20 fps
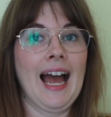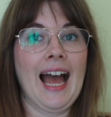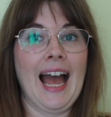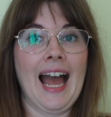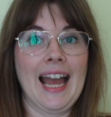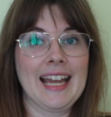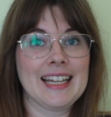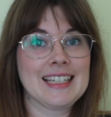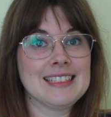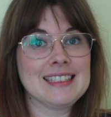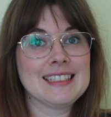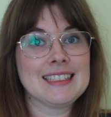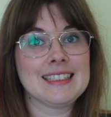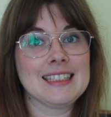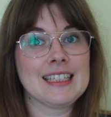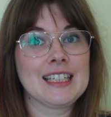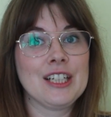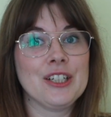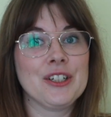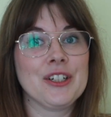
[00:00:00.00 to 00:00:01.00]
I can
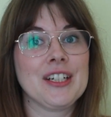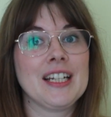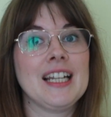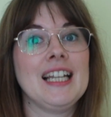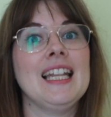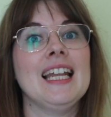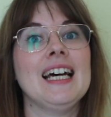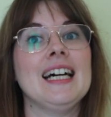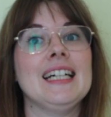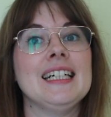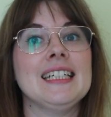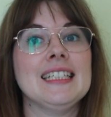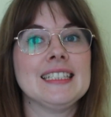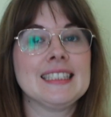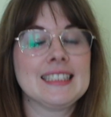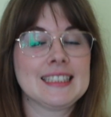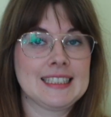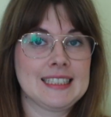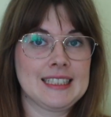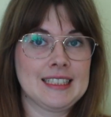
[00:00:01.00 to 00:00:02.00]
still learn a
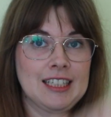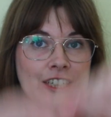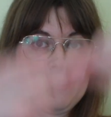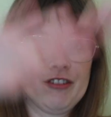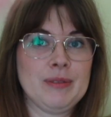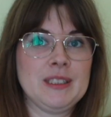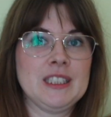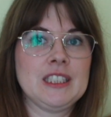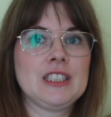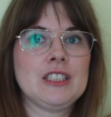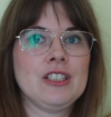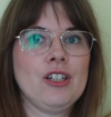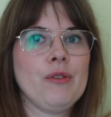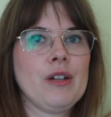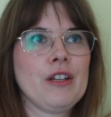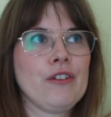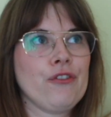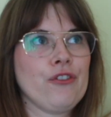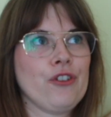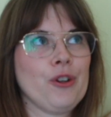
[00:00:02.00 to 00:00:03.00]
lot. I've been
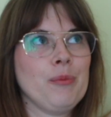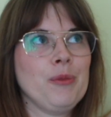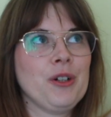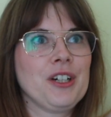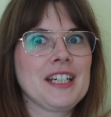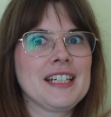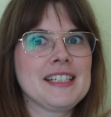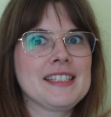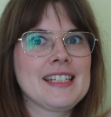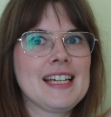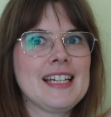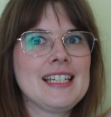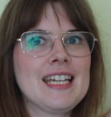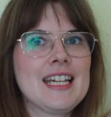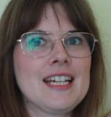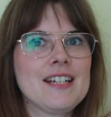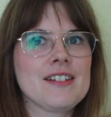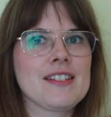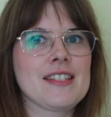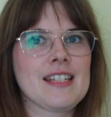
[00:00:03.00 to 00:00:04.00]
sewing for more than 10
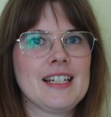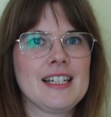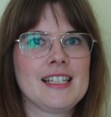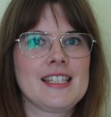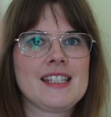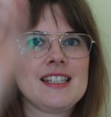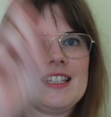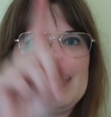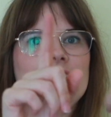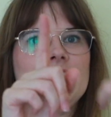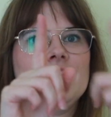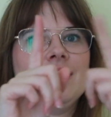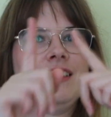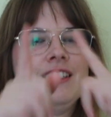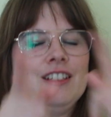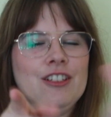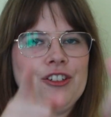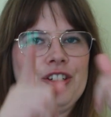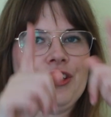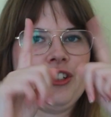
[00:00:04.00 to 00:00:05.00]
years and I still
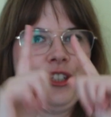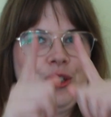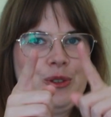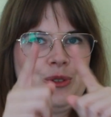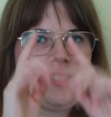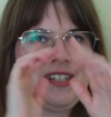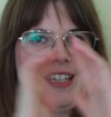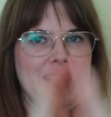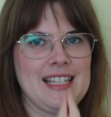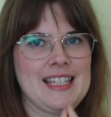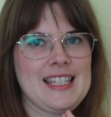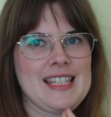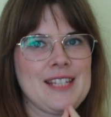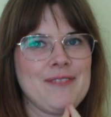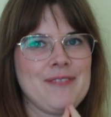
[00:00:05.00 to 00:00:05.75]
learn new things.